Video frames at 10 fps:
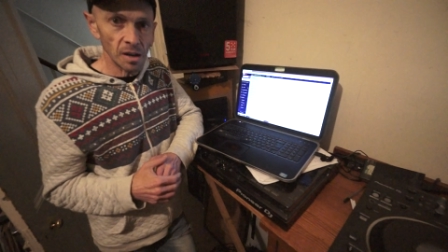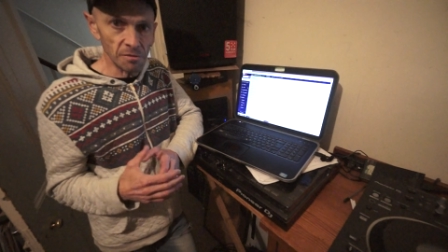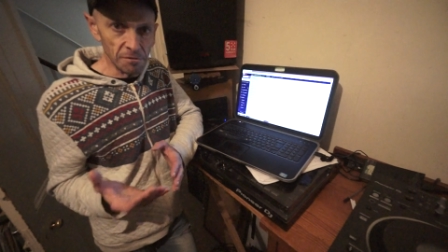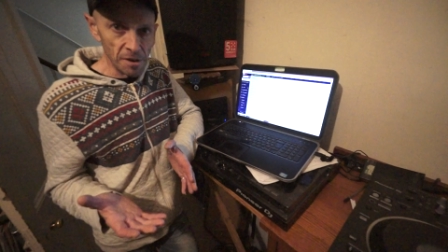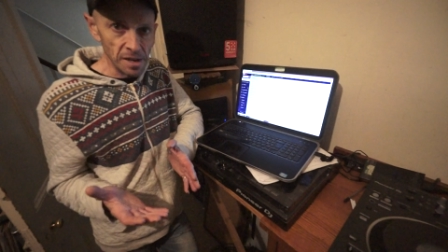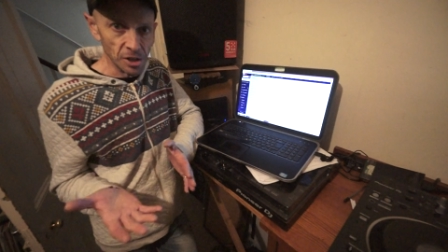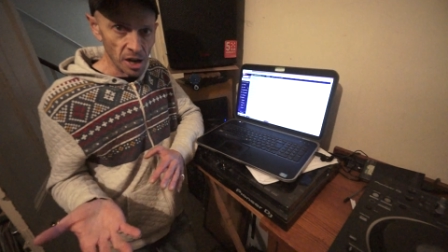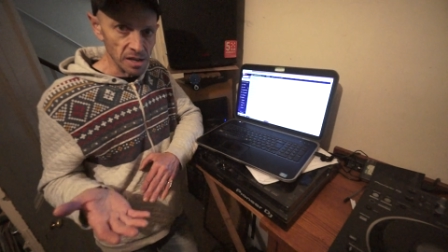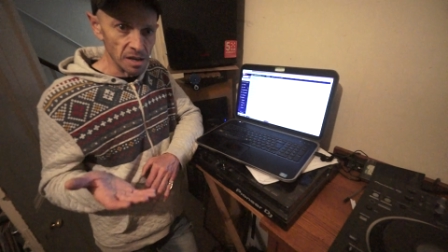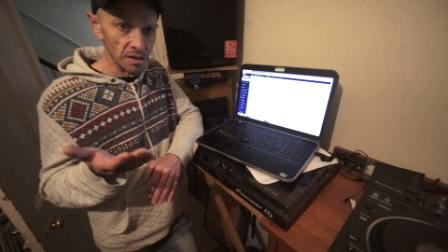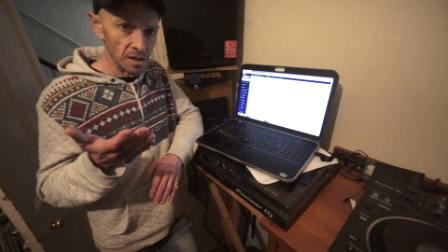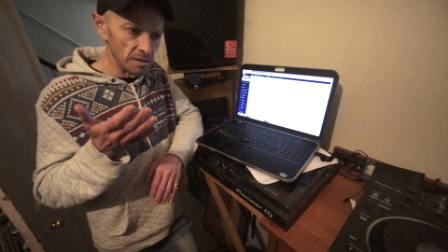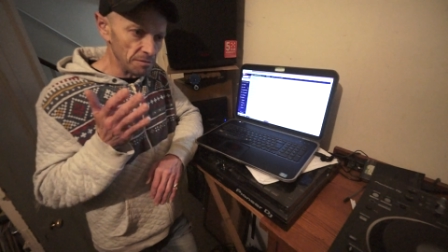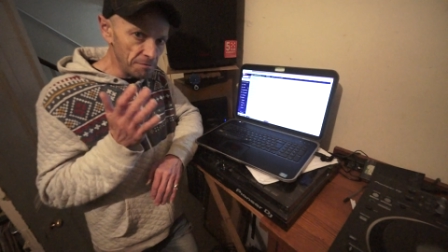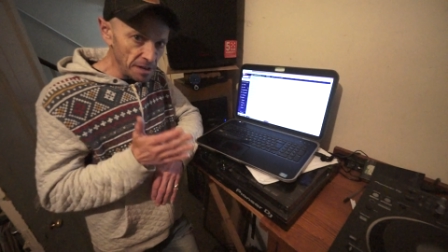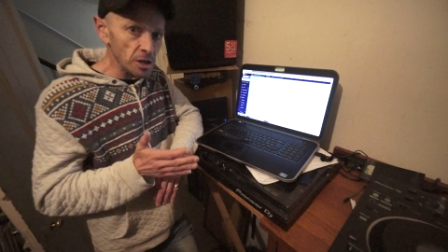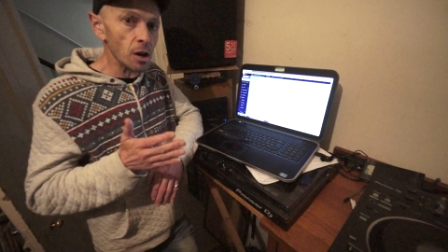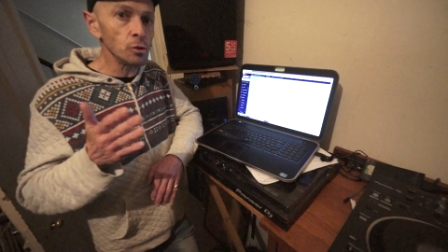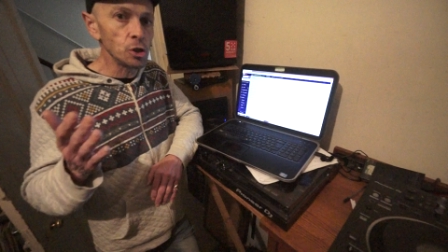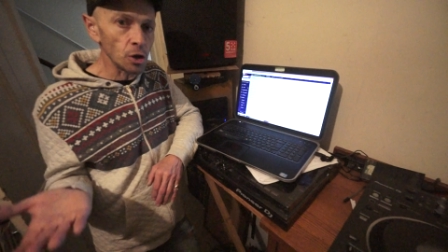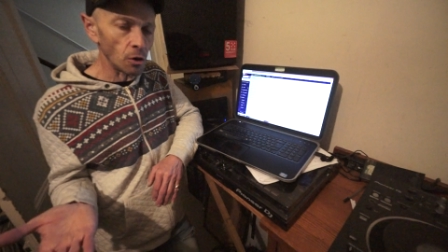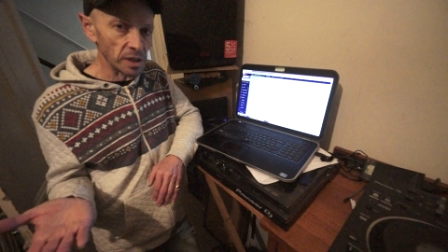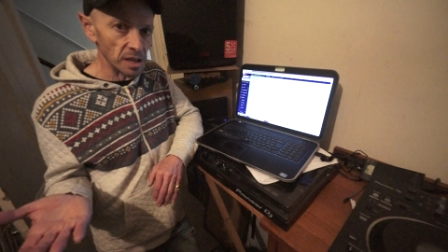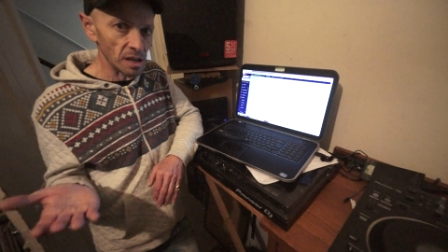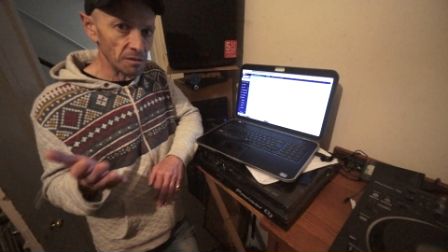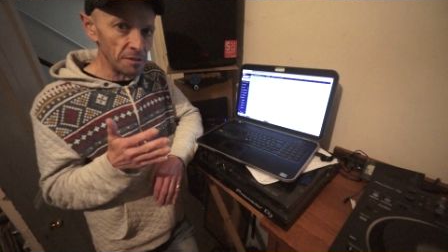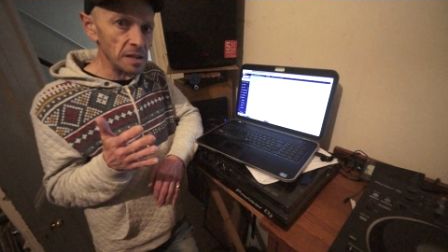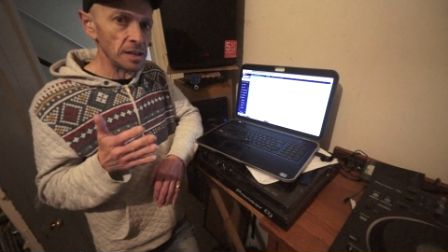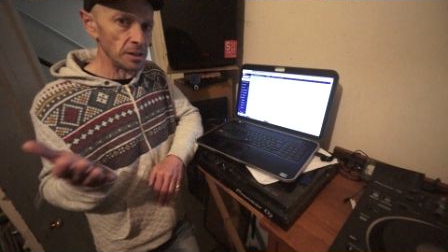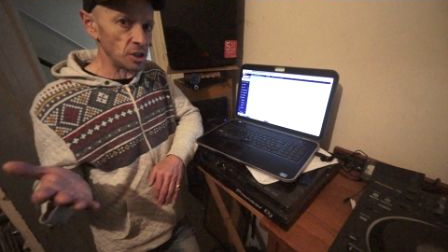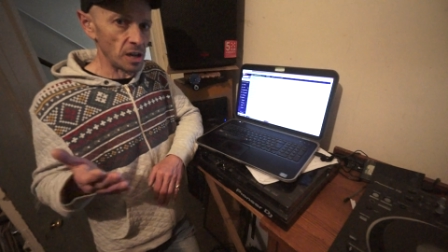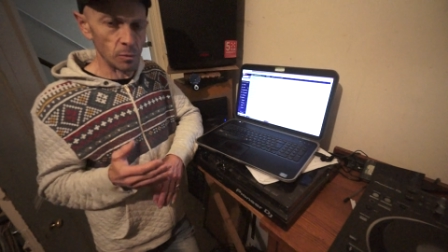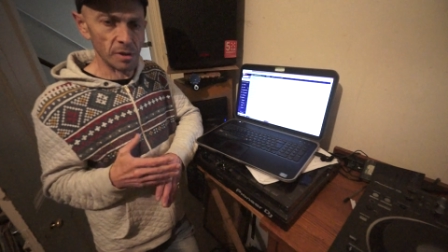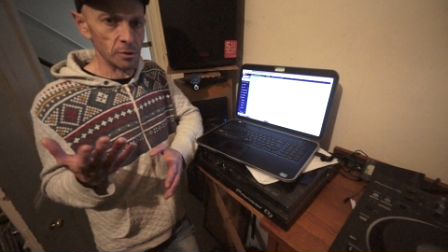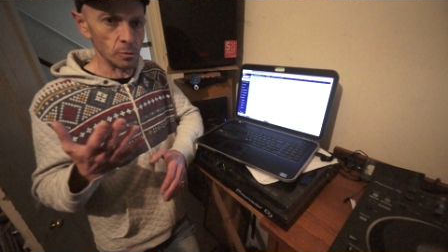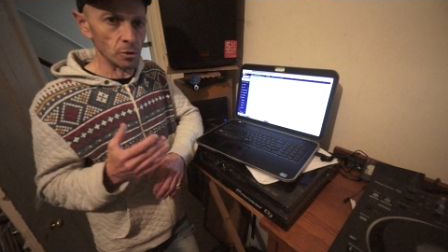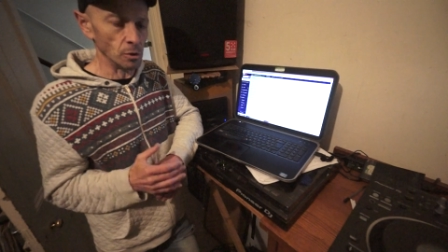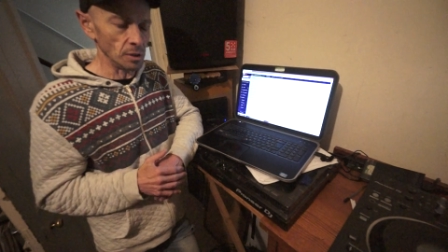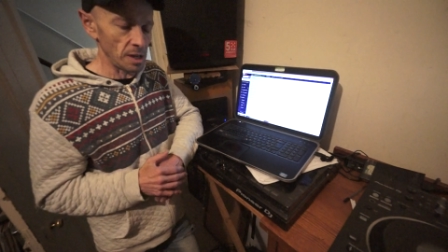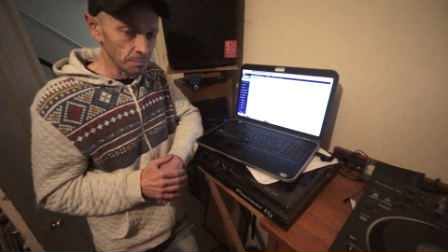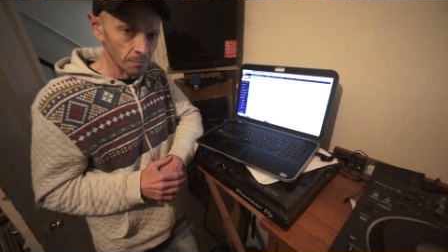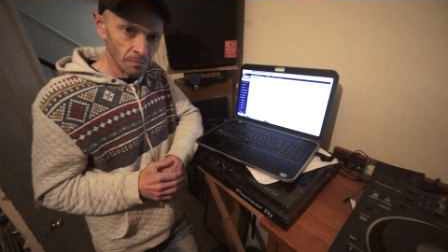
a VJ, a, a, video jockey, a VDJ, whatever you want to call it,